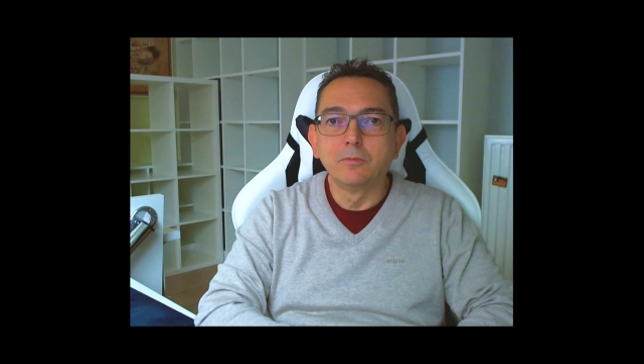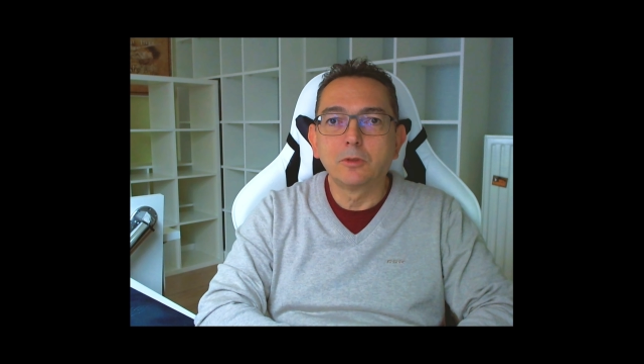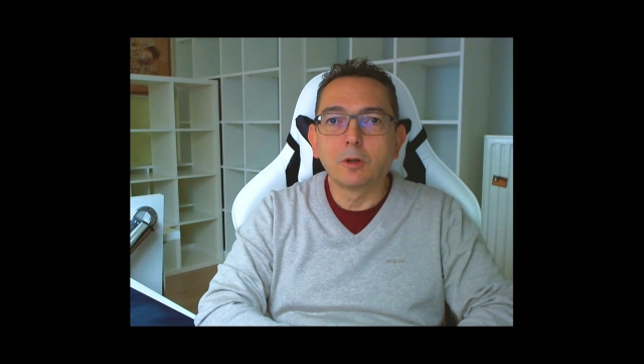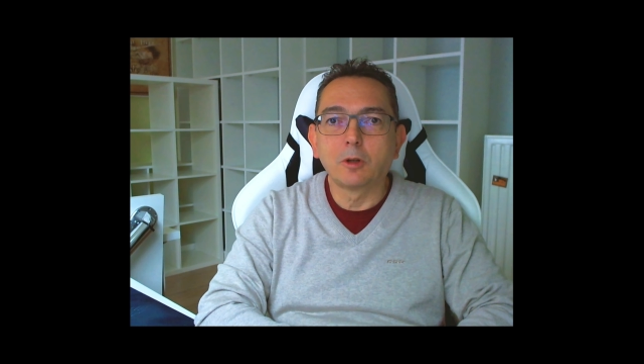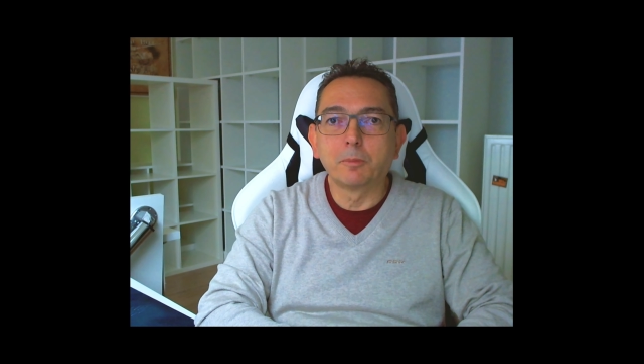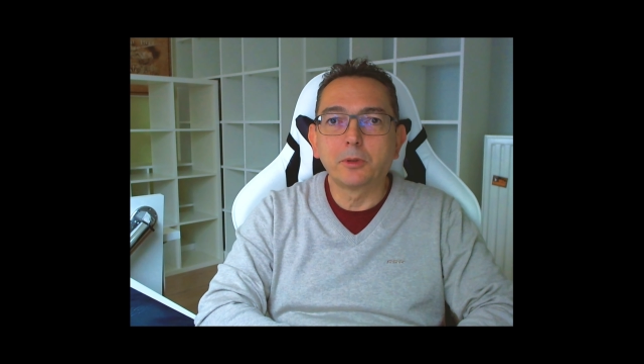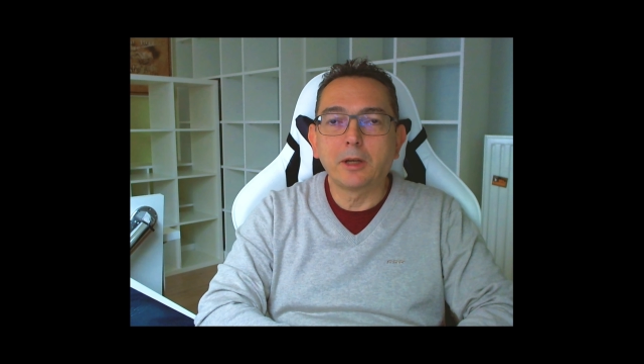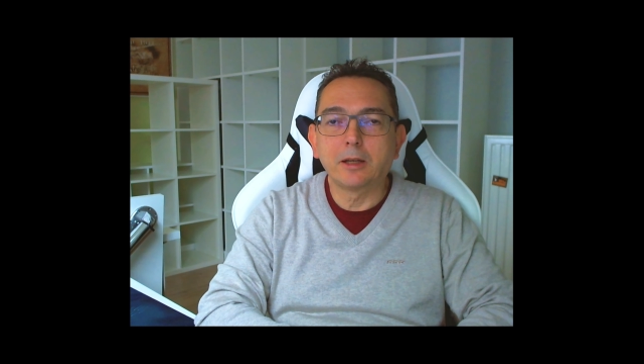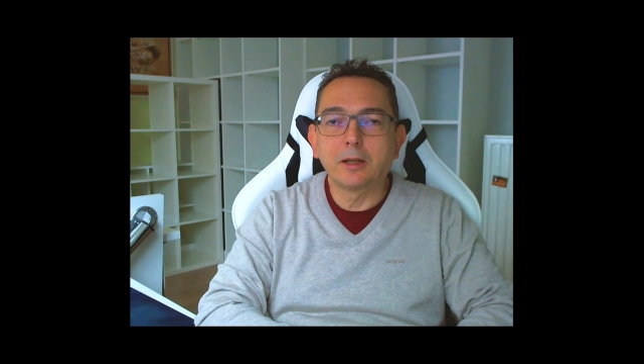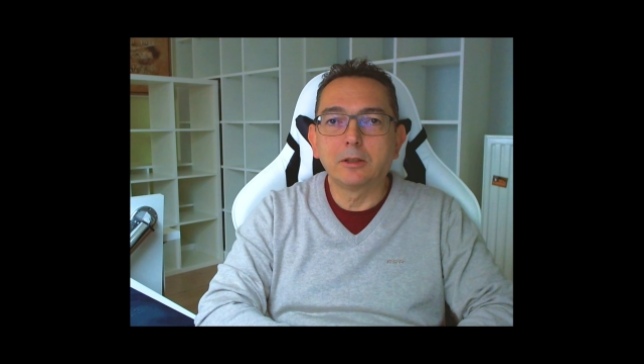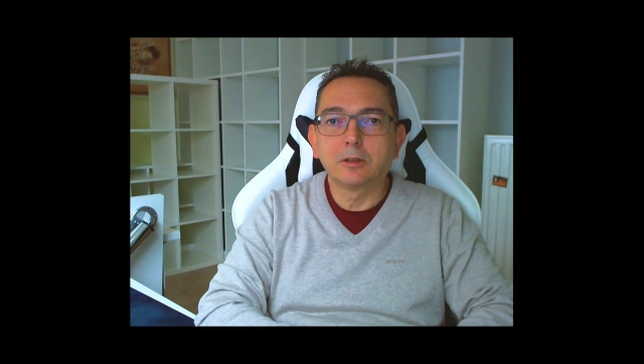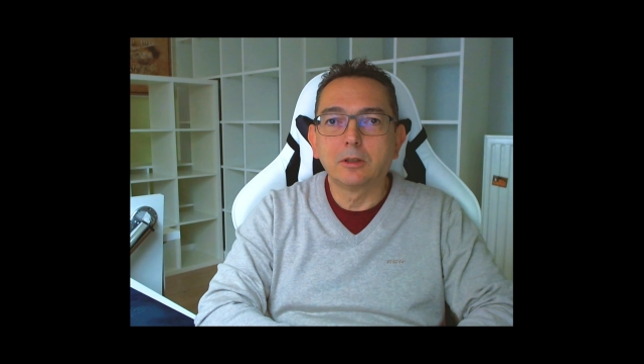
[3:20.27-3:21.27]

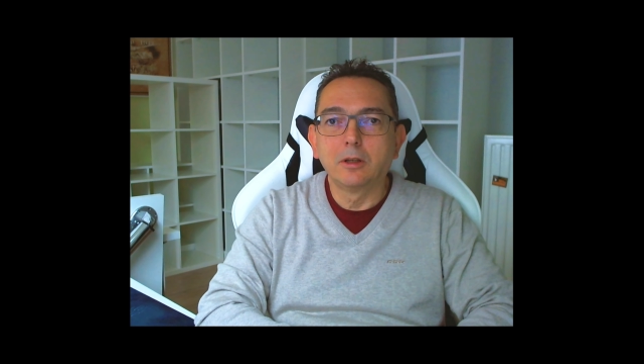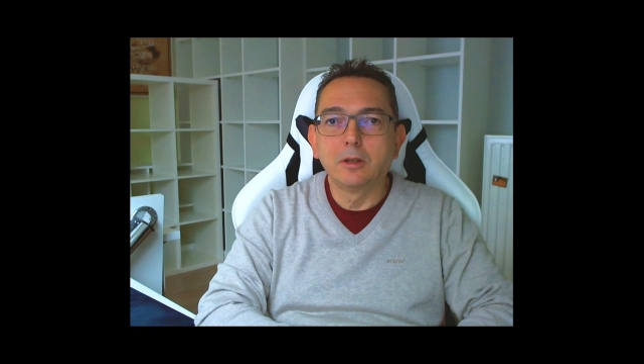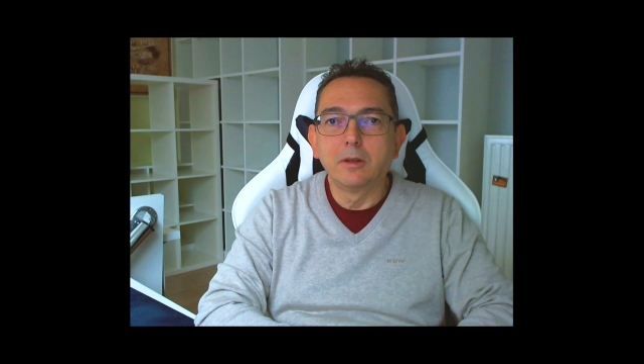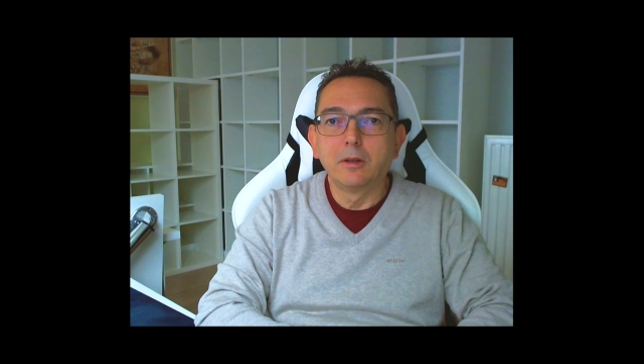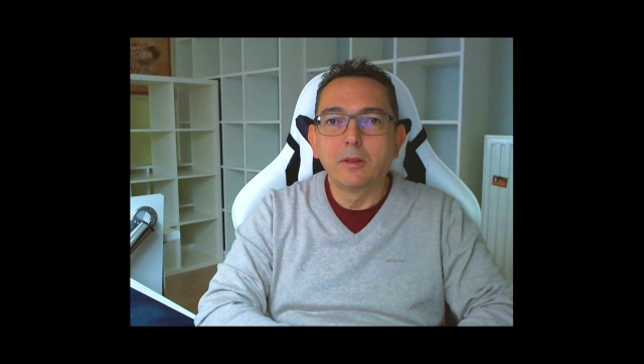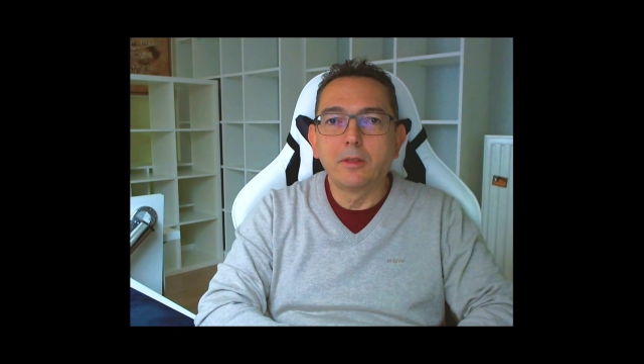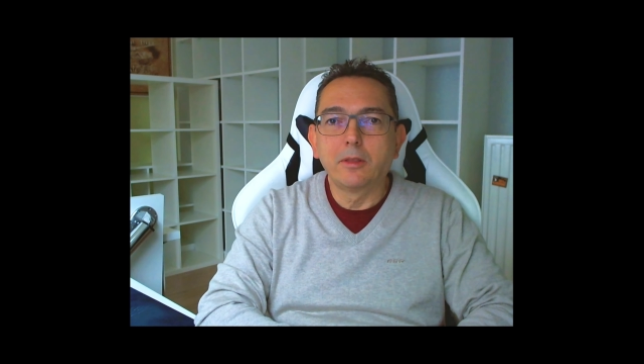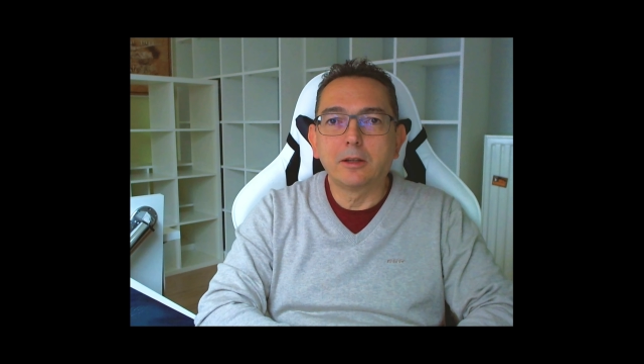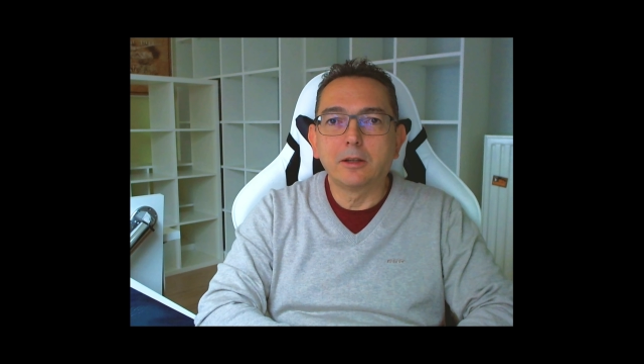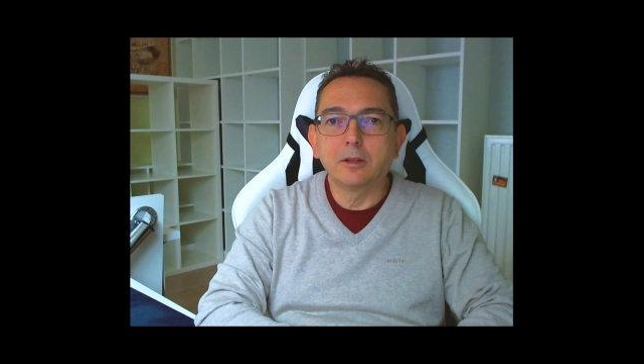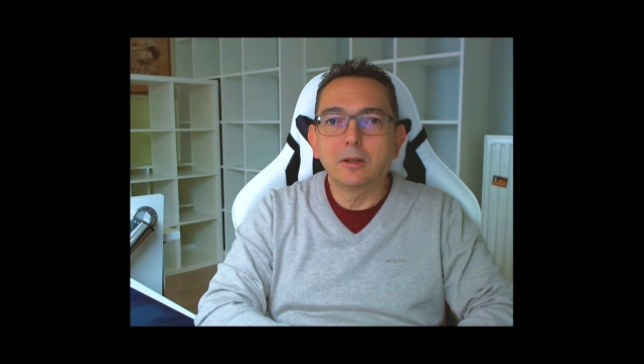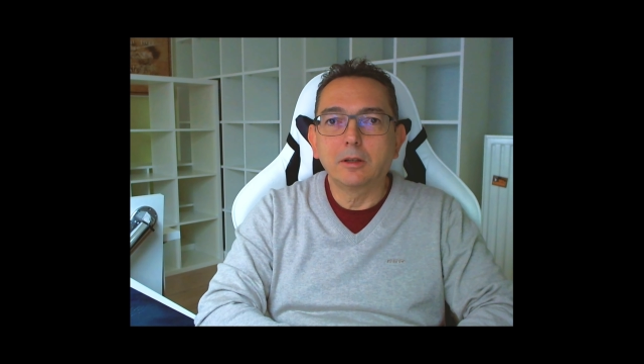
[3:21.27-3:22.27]
comprehend that
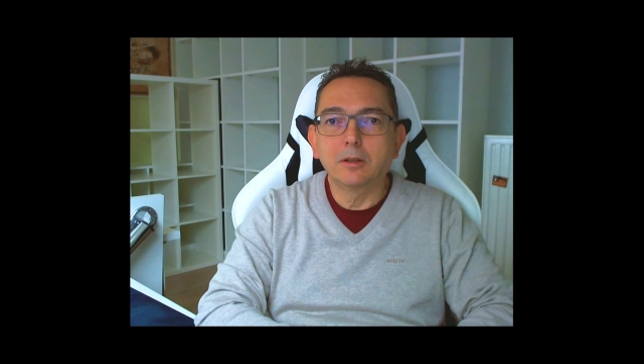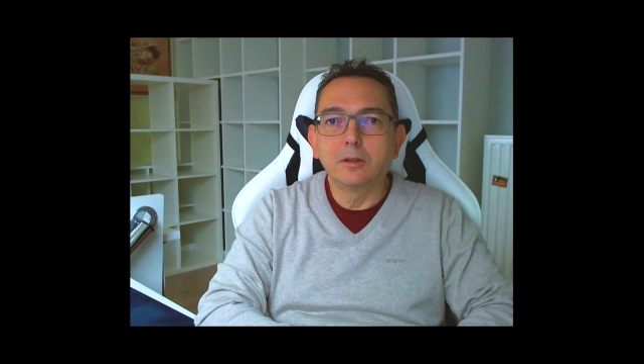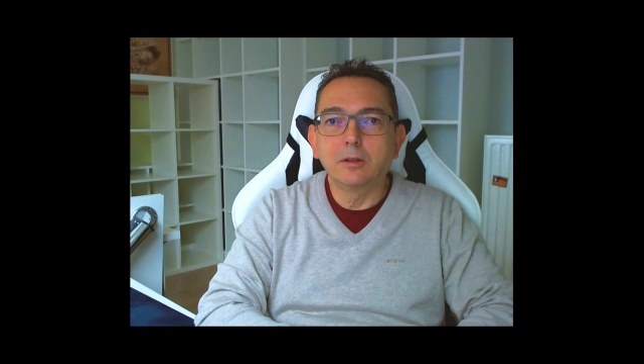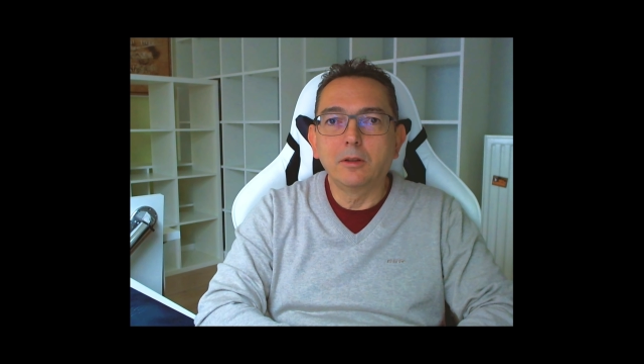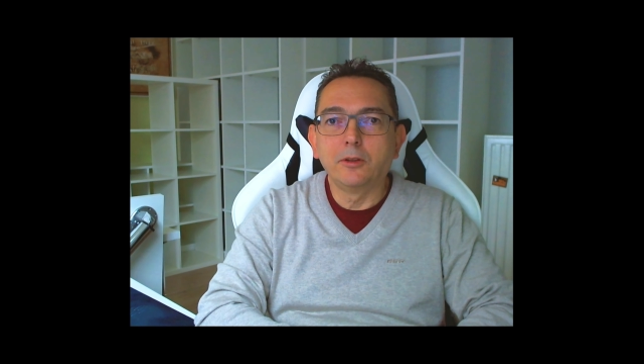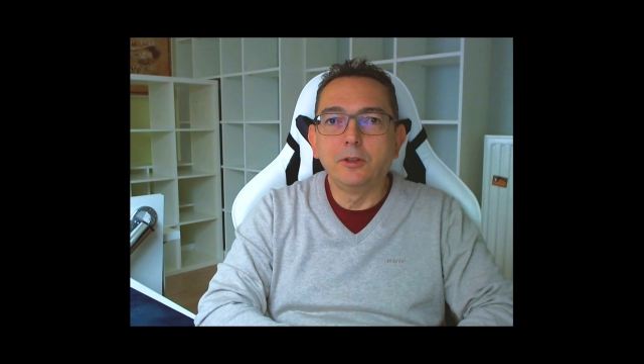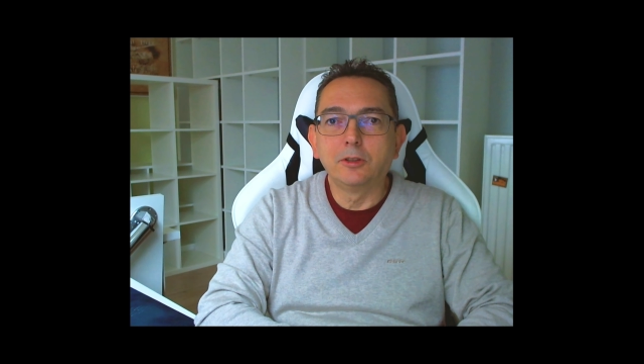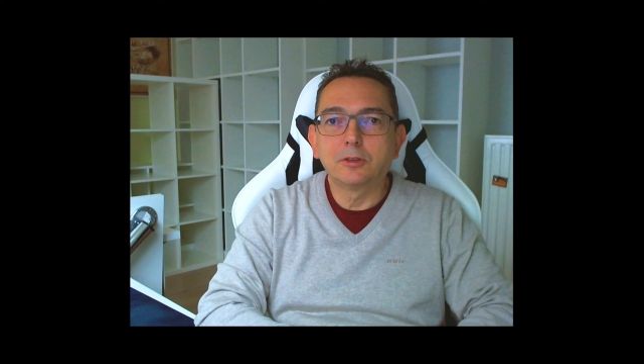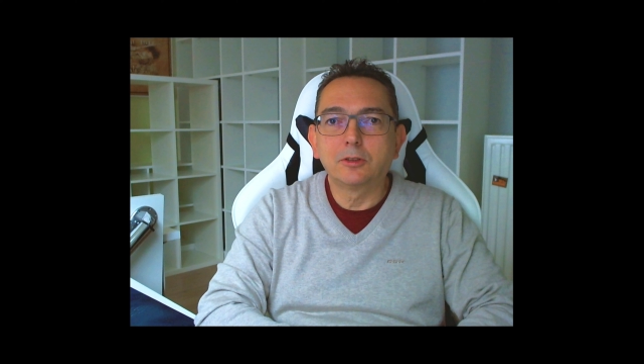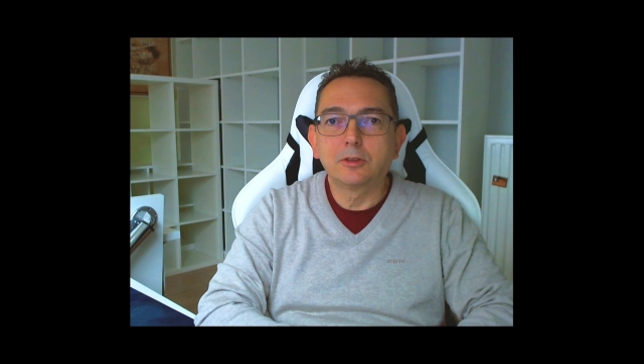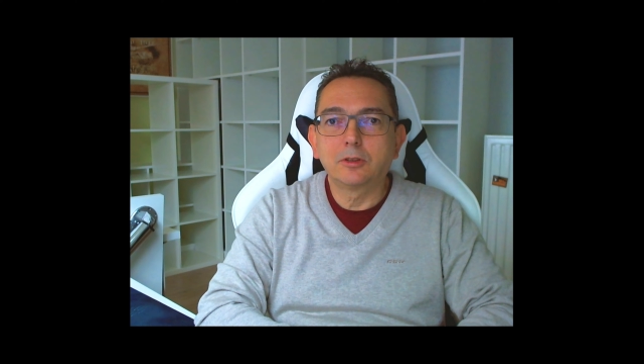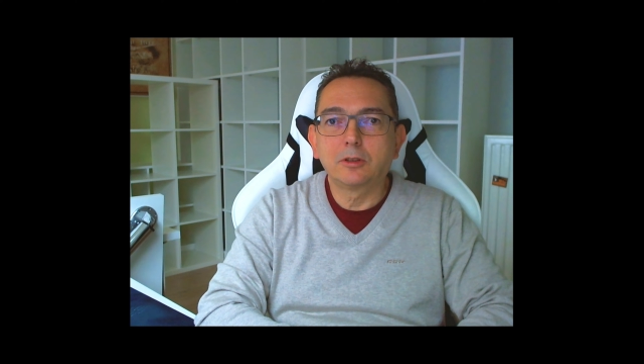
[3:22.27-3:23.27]
this